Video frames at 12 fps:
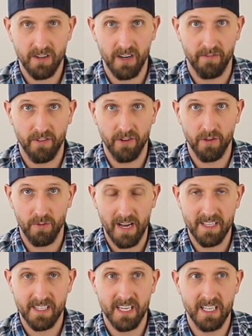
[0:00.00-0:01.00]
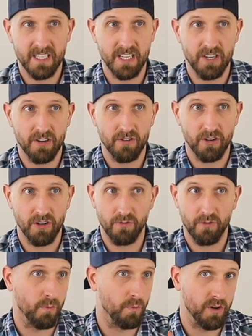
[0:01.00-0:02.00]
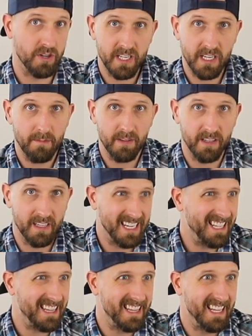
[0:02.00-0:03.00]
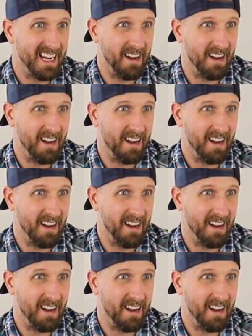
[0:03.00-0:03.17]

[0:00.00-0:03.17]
if you're the Redskins and you're the worst team in the league,